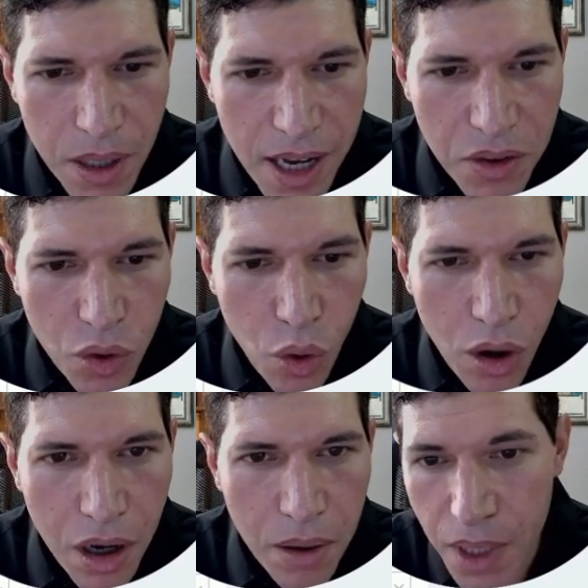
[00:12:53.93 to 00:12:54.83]

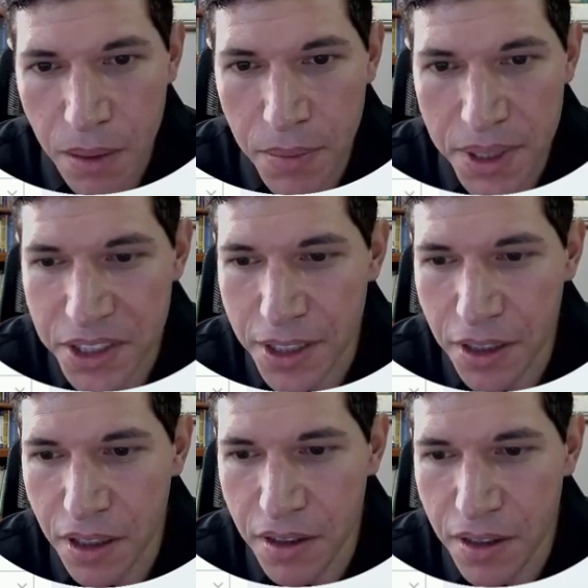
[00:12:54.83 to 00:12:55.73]
norm, but
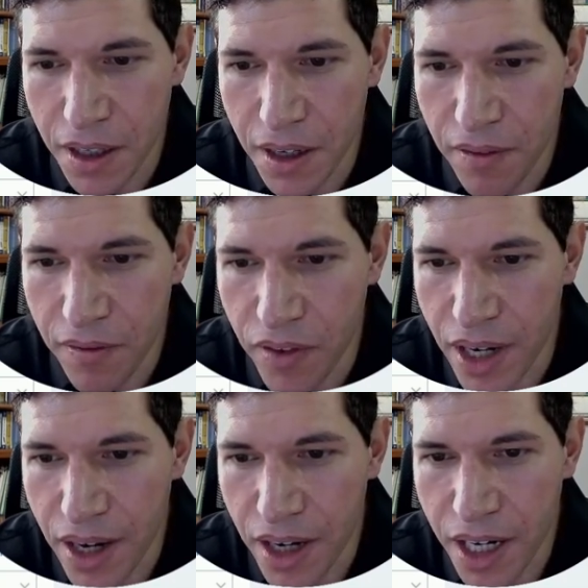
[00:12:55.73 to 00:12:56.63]
still
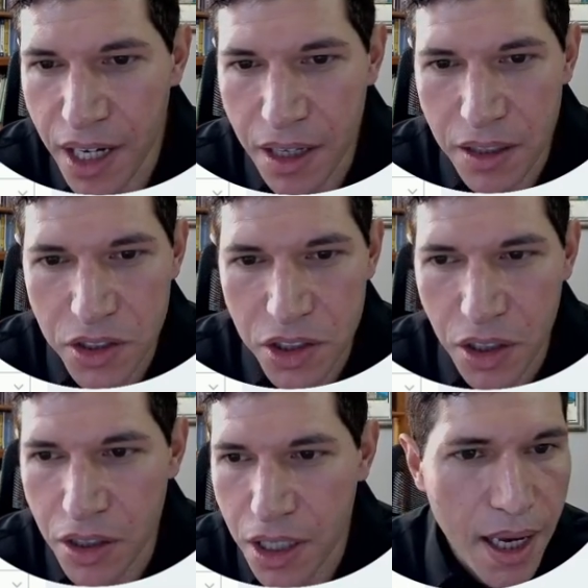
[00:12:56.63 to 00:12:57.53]
very
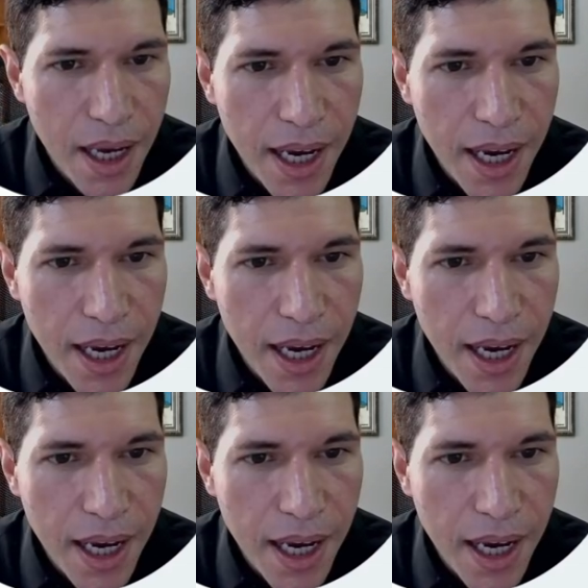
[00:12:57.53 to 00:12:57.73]
concerning.